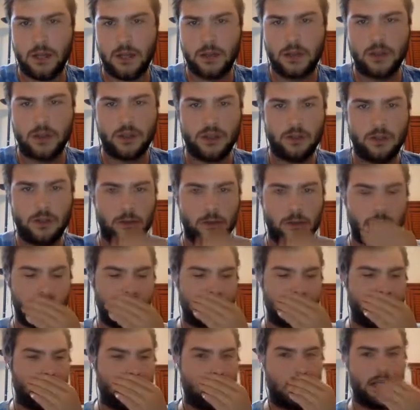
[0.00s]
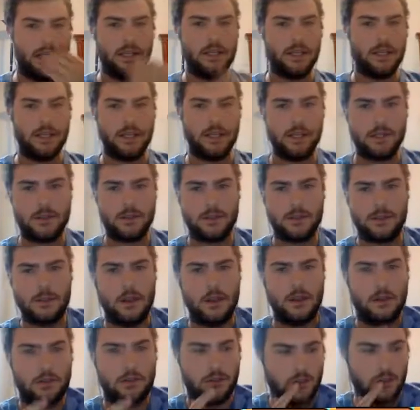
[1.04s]
I should be able to take any hit, and
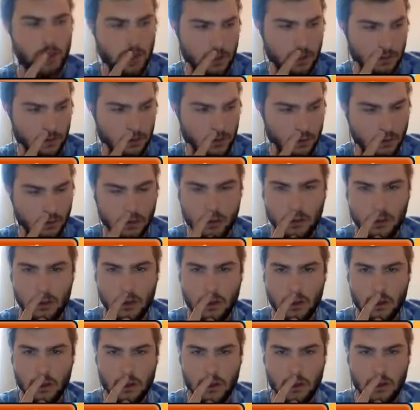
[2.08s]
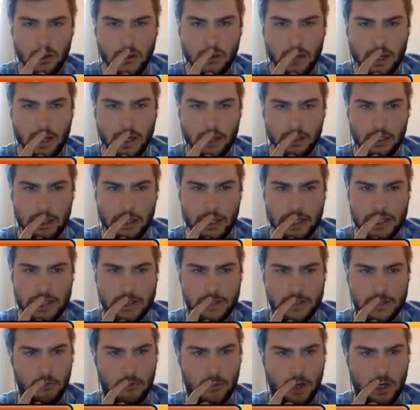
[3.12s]
I think that
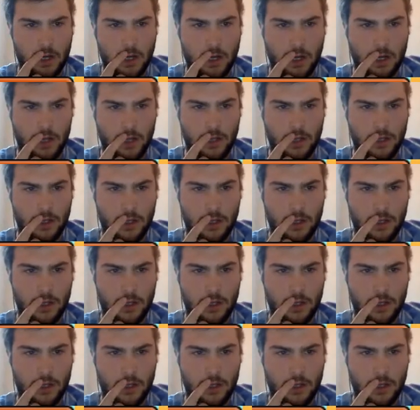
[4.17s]
last Mon.